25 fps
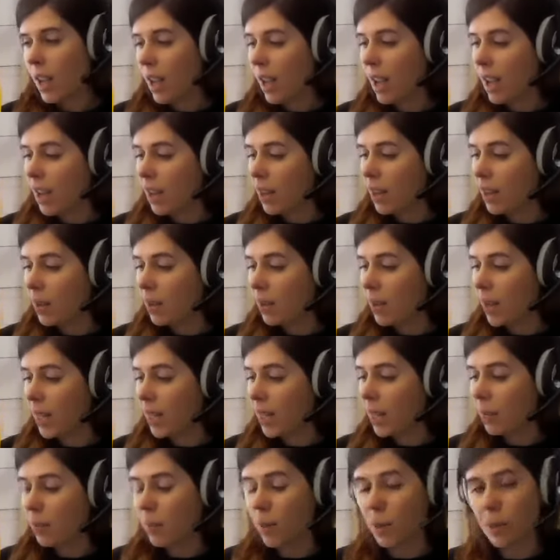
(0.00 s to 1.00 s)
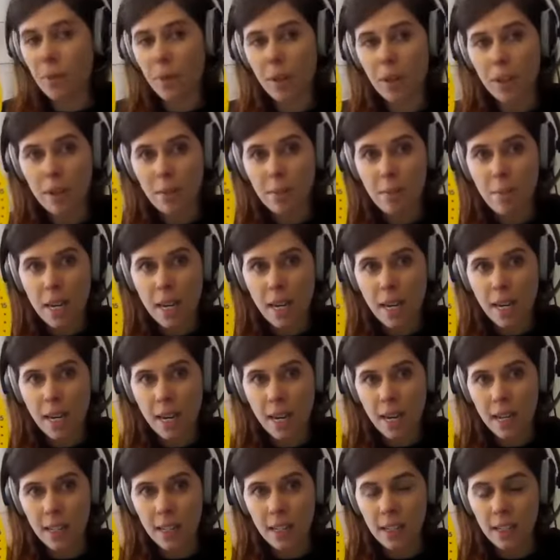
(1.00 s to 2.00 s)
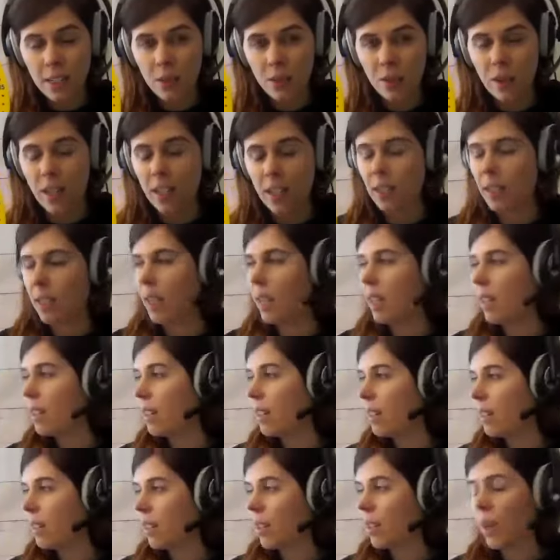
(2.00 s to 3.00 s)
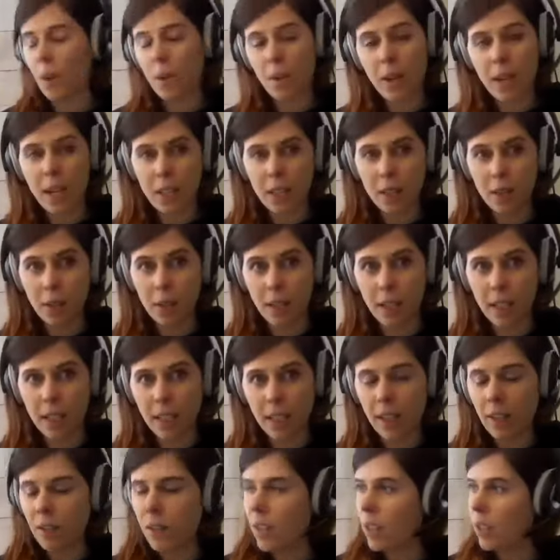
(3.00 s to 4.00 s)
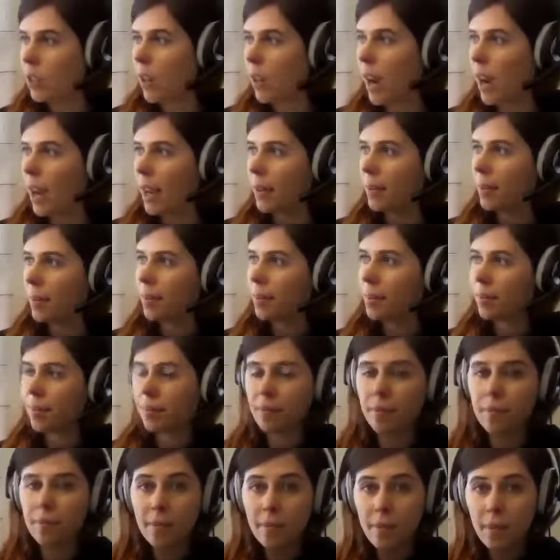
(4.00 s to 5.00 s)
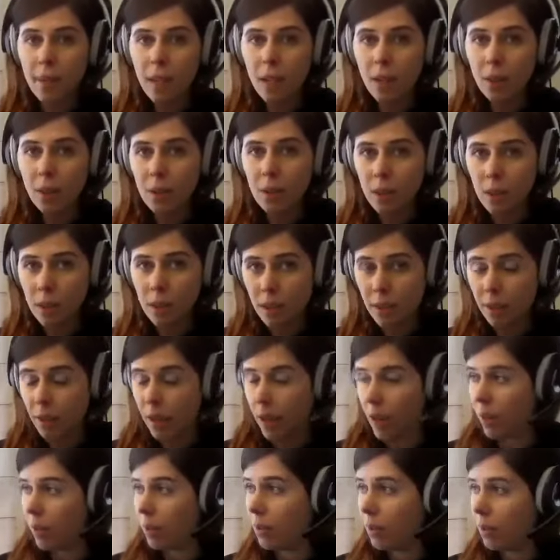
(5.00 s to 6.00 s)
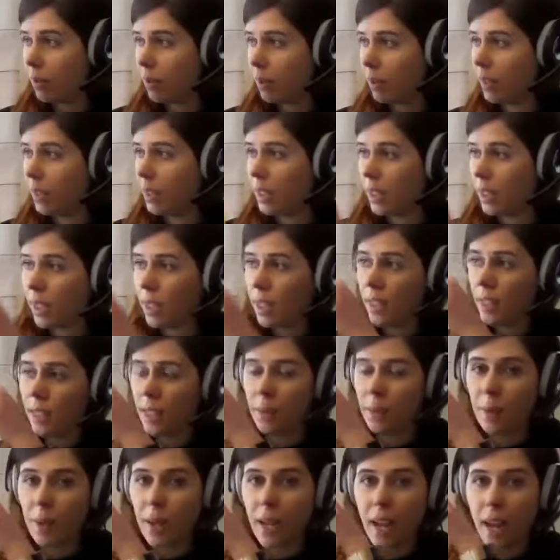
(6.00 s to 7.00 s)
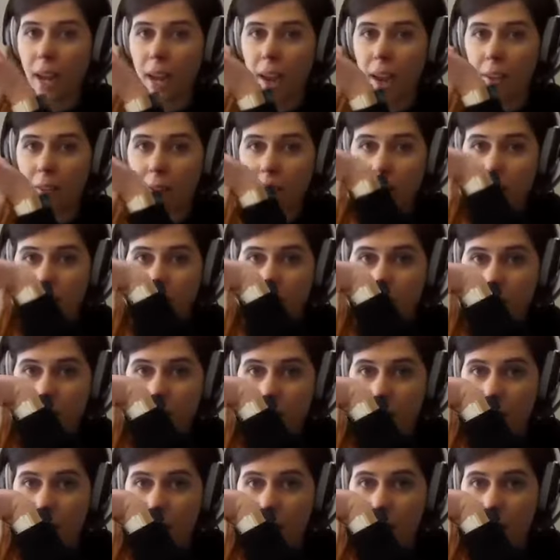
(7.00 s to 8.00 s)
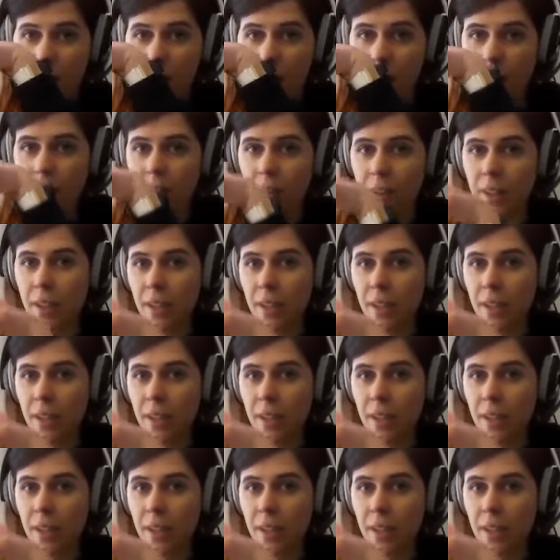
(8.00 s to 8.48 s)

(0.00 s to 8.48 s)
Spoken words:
the big number where the minute hand is rested. Okay, so let's give it a try. 0, and we have 5,